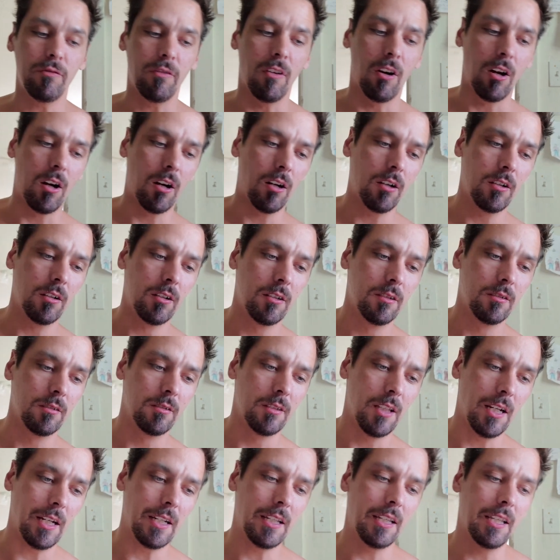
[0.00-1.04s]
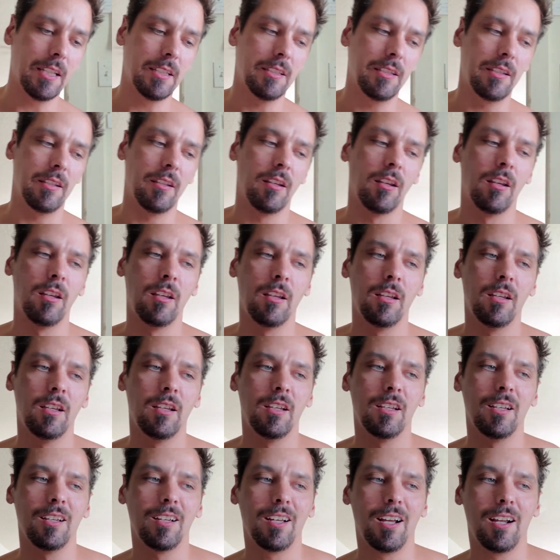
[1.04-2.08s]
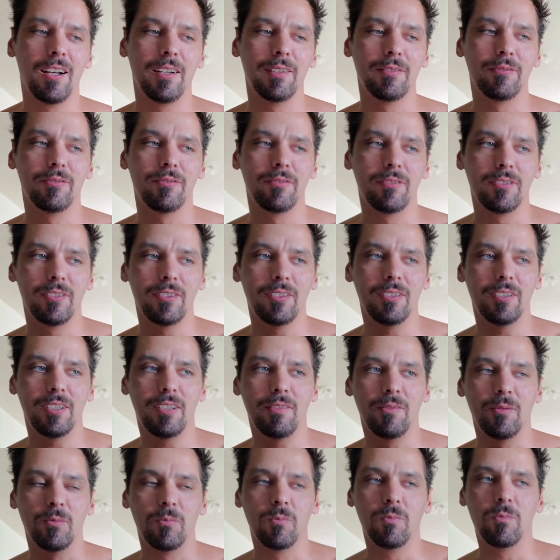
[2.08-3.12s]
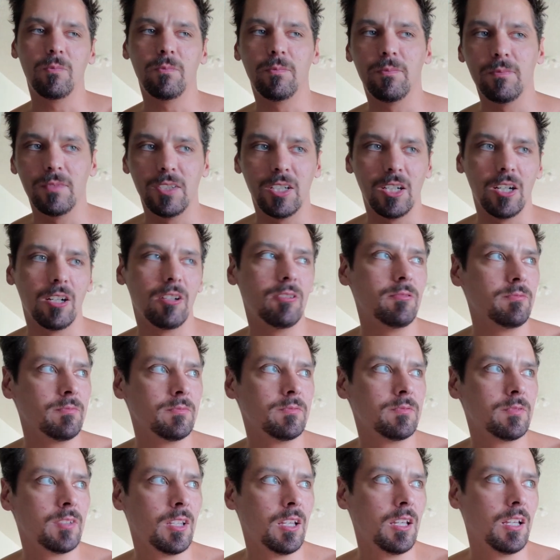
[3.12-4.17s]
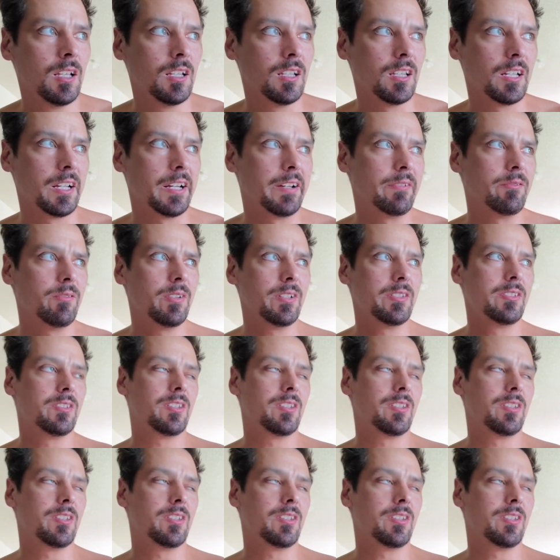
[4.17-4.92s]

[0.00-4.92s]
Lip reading: far, then it gets kind of even, like I read